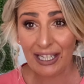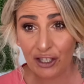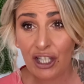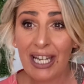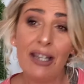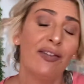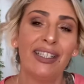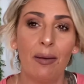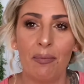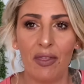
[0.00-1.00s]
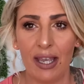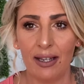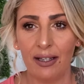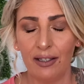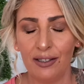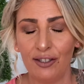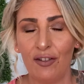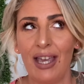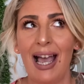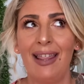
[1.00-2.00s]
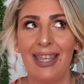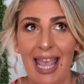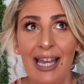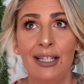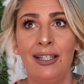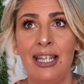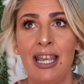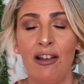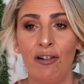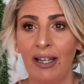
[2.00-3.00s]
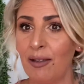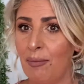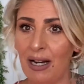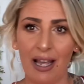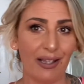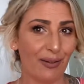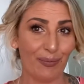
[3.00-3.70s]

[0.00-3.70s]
achieve something so that at the end of the year, I can be like,